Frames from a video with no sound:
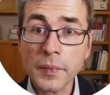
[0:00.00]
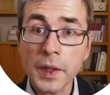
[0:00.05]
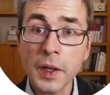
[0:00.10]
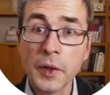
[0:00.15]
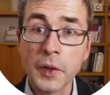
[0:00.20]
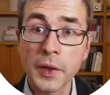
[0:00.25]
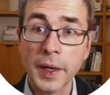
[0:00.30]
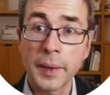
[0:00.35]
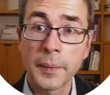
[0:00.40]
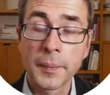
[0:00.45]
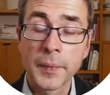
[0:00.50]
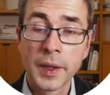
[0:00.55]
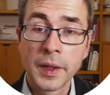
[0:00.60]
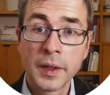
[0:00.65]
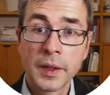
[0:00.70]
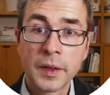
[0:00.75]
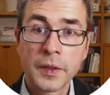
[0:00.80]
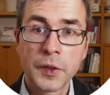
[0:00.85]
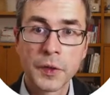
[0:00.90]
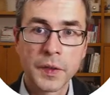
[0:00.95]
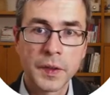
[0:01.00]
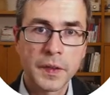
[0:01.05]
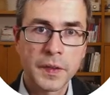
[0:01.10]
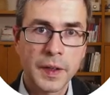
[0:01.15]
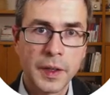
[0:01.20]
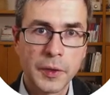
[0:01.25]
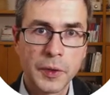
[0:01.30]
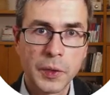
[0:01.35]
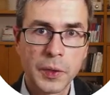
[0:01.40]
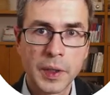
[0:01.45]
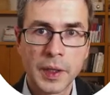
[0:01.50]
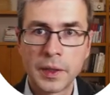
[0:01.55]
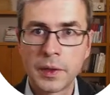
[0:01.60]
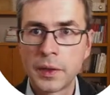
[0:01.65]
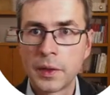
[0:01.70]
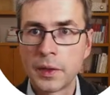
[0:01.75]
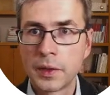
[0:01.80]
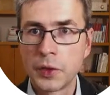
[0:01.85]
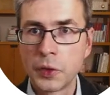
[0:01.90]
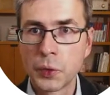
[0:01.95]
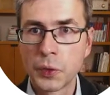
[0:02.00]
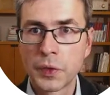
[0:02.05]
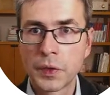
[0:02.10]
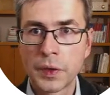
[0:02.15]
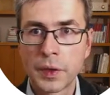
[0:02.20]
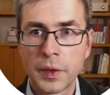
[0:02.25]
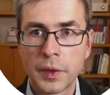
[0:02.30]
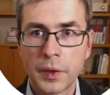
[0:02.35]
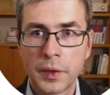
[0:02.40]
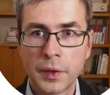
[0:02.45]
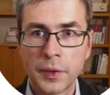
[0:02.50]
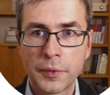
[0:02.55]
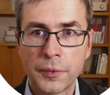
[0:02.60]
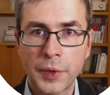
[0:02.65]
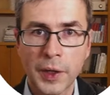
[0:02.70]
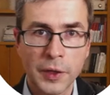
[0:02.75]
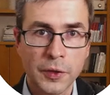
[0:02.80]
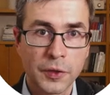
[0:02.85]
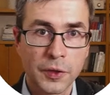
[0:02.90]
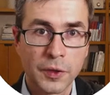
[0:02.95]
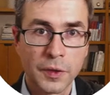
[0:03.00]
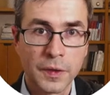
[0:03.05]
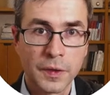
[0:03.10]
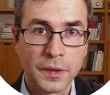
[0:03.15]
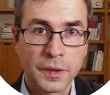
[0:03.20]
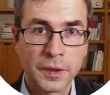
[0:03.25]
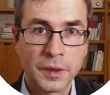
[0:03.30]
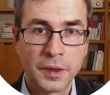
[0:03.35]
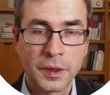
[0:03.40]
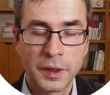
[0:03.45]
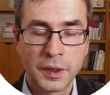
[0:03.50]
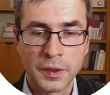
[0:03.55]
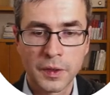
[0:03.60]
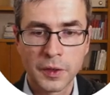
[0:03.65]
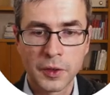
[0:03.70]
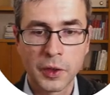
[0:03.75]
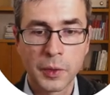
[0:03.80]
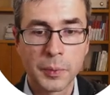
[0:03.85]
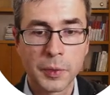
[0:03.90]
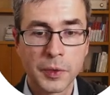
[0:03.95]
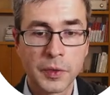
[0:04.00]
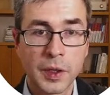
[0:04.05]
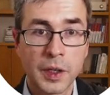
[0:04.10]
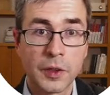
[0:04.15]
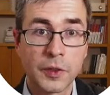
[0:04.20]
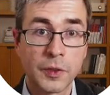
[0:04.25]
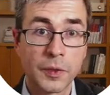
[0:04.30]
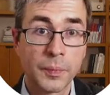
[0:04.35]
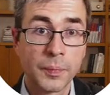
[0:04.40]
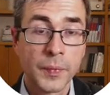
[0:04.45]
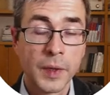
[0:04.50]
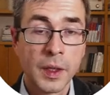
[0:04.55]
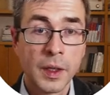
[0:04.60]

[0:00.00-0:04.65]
Okay, so this is how you can use functions in the computation.